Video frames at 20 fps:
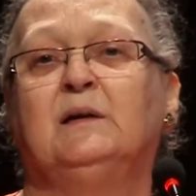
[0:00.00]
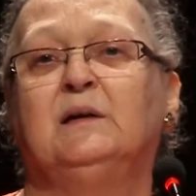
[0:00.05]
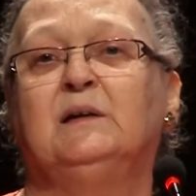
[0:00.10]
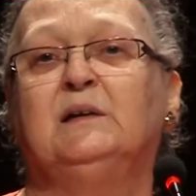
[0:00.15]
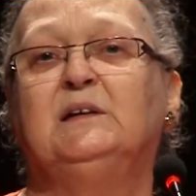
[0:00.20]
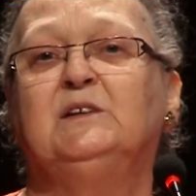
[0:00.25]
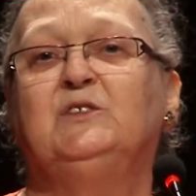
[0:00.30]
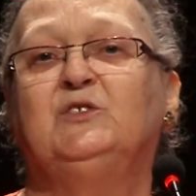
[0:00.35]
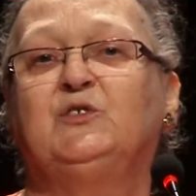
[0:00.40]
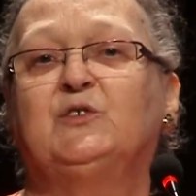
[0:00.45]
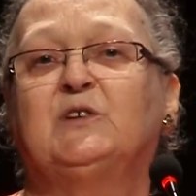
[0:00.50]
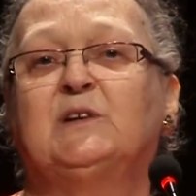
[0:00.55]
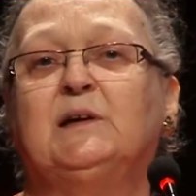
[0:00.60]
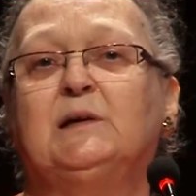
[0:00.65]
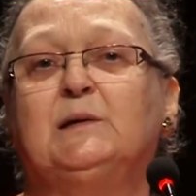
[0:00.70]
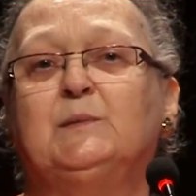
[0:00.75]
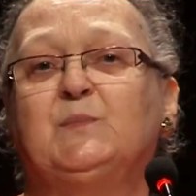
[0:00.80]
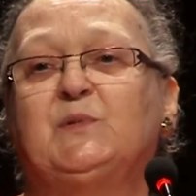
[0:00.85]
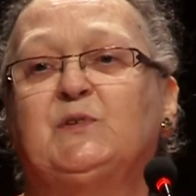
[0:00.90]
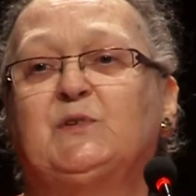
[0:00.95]
each
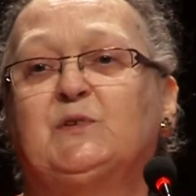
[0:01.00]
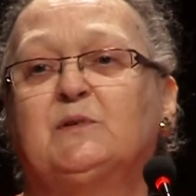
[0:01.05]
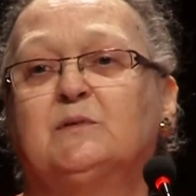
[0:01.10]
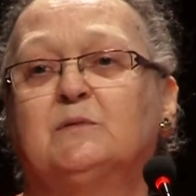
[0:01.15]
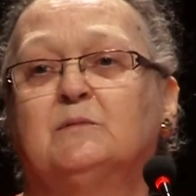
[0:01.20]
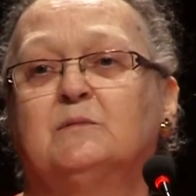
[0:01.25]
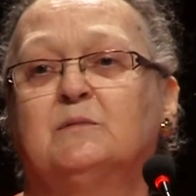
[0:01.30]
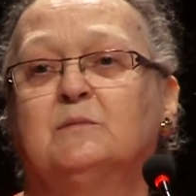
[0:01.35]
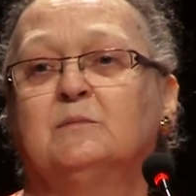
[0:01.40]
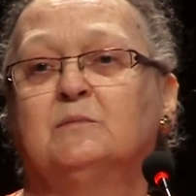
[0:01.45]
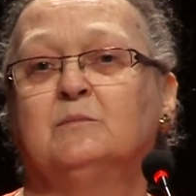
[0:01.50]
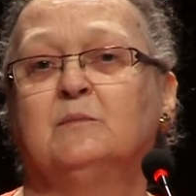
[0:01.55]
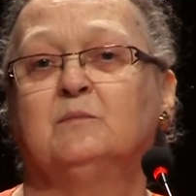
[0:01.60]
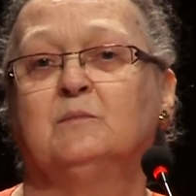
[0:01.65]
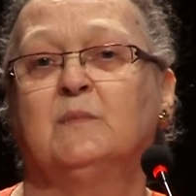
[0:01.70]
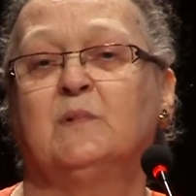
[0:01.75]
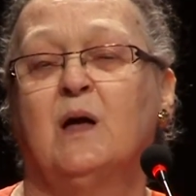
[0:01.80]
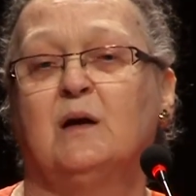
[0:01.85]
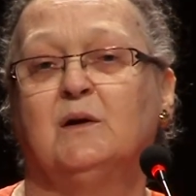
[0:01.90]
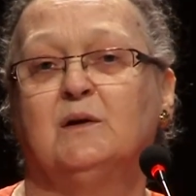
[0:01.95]
keeps
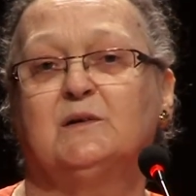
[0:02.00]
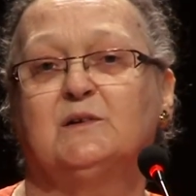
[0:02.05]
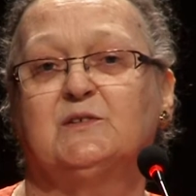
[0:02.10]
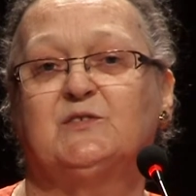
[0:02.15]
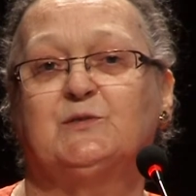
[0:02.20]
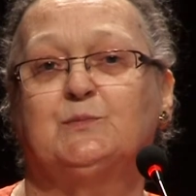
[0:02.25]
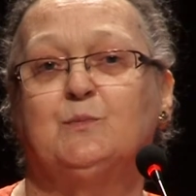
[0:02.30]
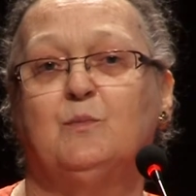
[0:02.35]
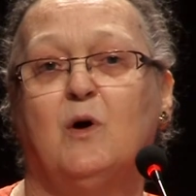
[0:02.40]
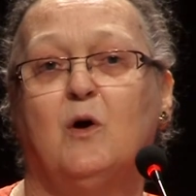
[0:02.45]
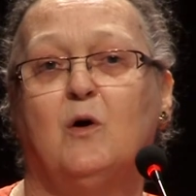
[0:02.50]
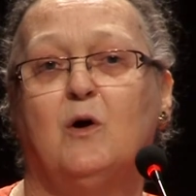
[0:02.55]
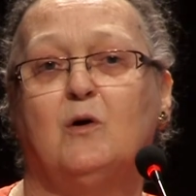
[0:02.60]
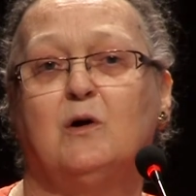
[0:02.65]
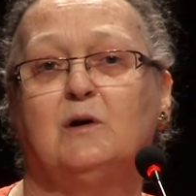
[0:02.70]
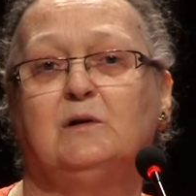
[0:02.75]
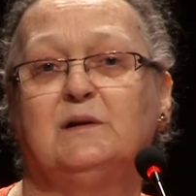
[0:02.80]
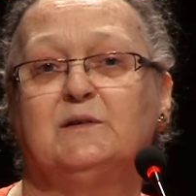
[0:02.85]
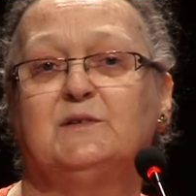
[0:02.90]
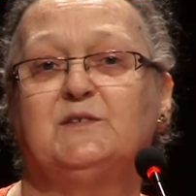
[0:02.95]
a
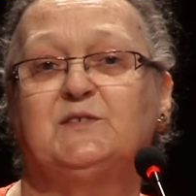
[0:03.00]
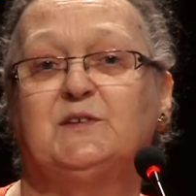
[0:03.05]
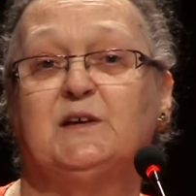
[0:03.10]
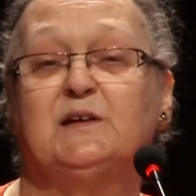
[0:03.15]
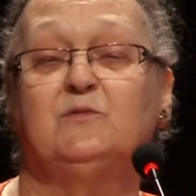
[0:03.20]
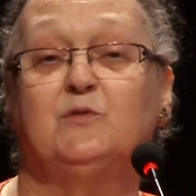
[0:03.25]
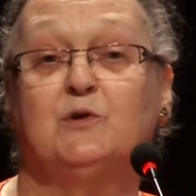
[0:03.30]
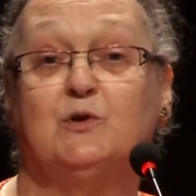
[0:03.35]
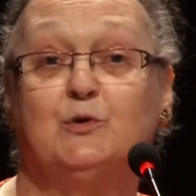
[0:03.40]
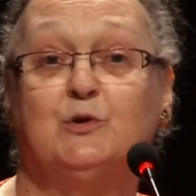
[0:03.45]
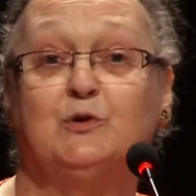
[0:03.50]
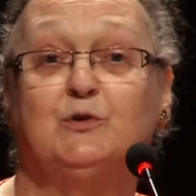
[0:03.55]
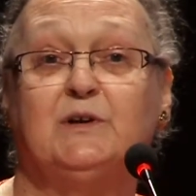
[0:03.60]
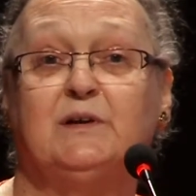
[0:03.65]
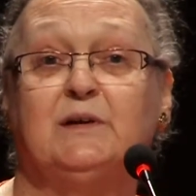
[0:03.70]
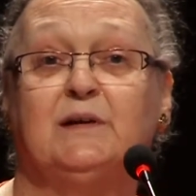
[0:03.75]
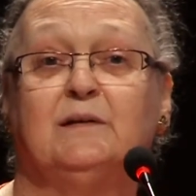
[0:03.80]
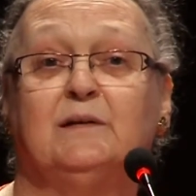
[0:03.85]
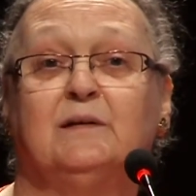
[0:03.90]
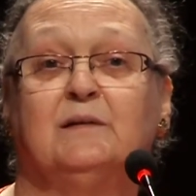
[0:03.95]
small seva
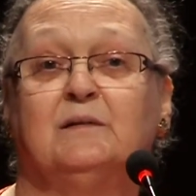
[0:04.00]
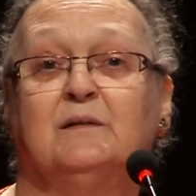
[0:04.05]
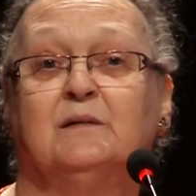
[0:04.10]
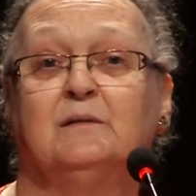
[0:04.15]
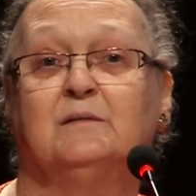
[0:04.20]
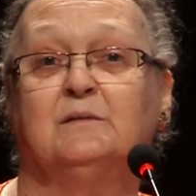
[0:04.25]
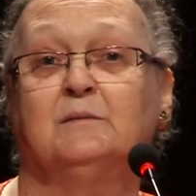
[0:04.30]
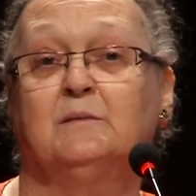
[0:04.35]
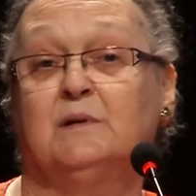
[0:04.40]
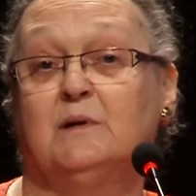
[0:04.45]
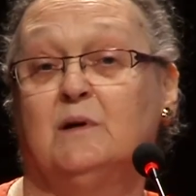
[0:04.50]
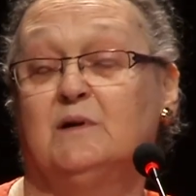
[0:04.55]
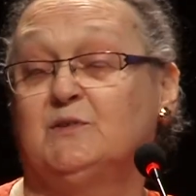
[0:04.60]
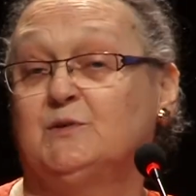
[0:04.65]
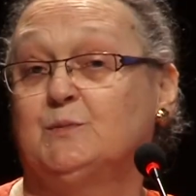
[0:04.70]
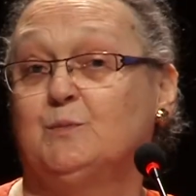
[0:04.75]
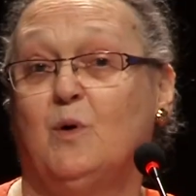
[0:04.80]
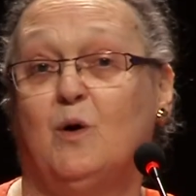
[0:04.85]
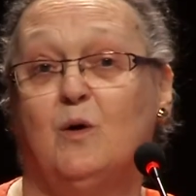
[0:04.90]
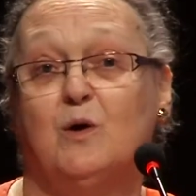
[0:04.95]
hundi, a
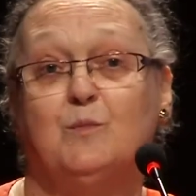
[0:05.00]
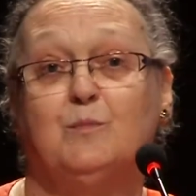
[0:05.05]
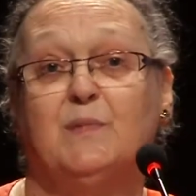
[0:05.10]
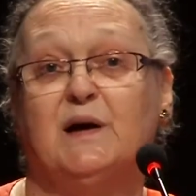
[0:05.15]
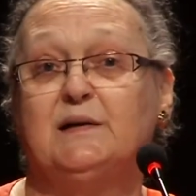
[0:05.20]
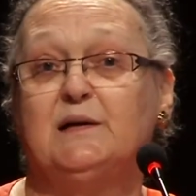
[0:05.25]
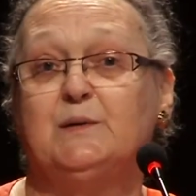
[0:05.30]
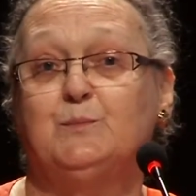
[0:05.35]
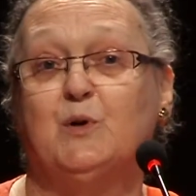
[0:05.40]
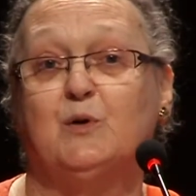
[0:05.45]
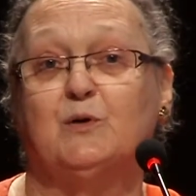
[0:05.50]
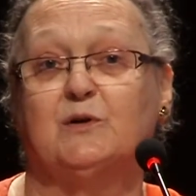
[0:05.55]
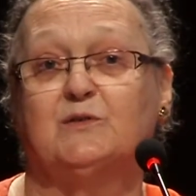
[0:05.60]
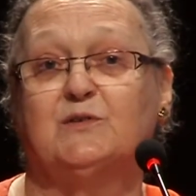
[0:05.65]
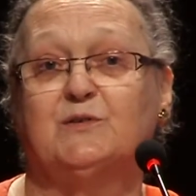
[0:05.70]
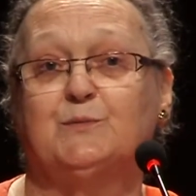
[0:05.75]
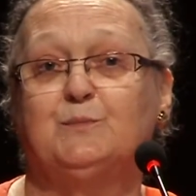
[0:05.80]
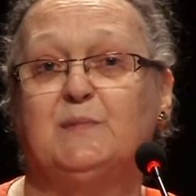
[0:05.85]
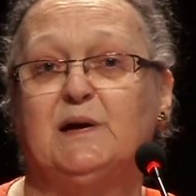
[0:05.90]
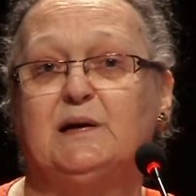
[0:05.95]
small money
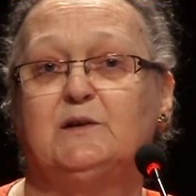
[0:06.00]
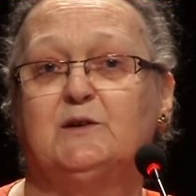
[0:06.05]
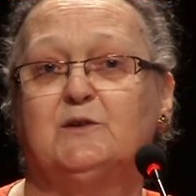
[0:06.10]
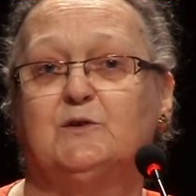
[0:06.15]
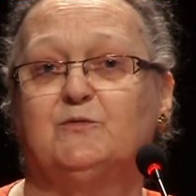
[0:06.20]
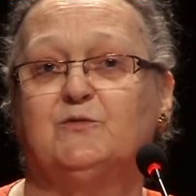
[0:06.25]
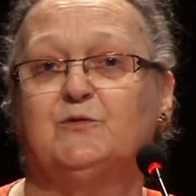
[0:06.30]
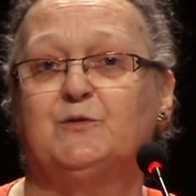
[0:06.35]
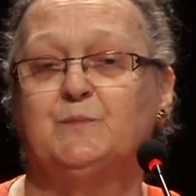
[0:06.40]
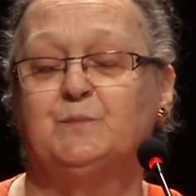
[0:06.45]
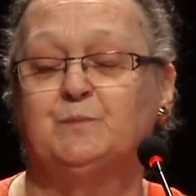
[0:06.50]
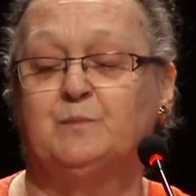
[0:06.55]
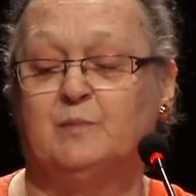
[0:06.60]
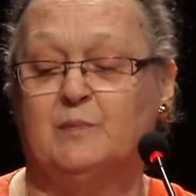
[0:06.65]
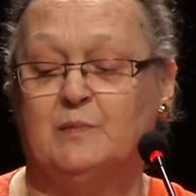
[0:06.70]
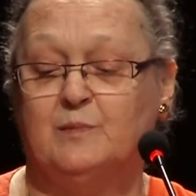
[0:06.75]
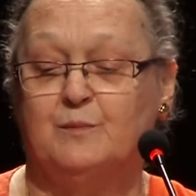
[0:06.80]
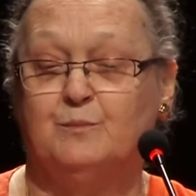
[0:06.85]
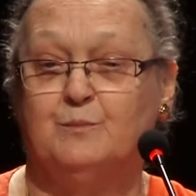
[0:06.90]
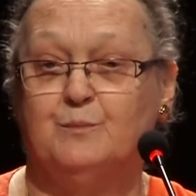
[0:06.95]
box made of
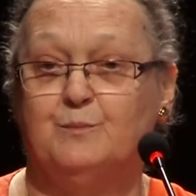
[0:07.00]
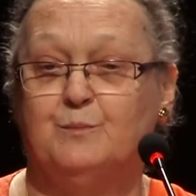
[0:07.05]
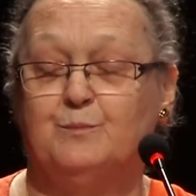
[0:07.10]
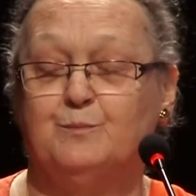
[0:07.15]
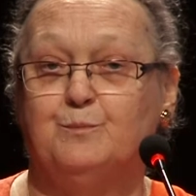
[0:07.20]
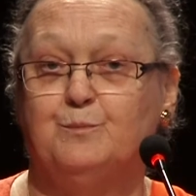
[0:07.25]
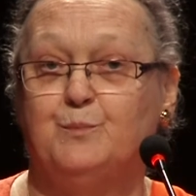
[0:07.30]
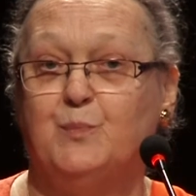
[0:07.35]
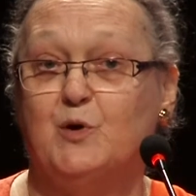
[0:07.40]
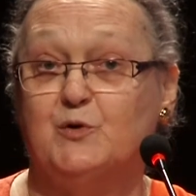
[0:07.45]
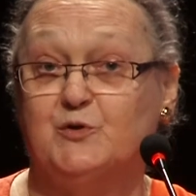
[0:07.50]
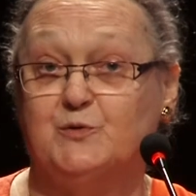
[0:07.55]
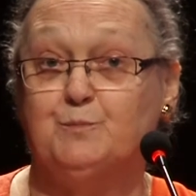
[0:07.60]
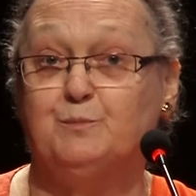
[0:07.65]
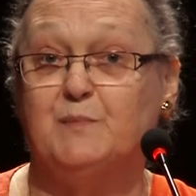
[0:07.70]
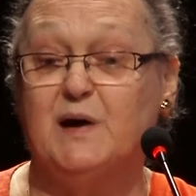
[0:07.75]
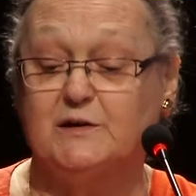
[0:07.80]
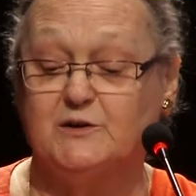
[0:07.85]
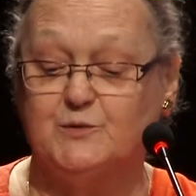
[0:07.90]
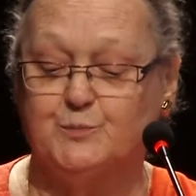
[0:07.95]

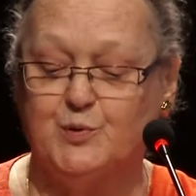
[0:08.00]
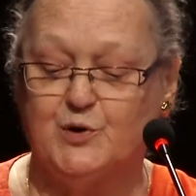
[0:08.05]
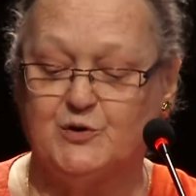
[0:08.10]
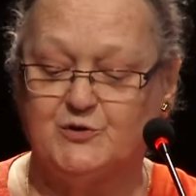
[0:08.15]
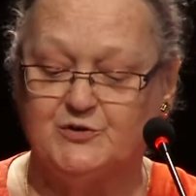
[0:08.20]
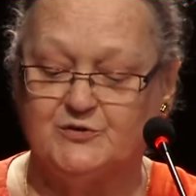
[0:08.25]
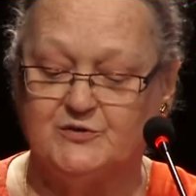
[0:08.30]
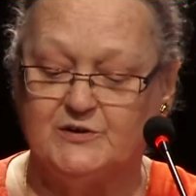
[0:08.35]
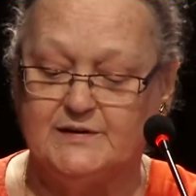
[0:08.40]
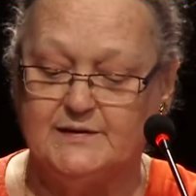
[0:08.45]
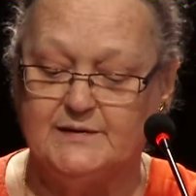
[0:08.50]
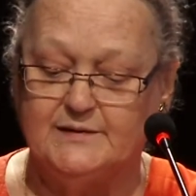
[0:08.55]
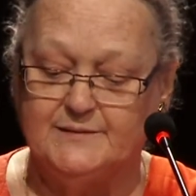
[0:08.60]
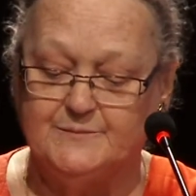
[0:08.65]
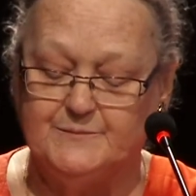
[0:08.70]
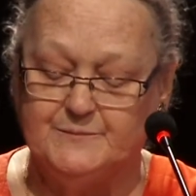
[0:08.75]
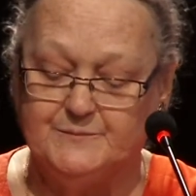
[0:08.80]
mud pottery.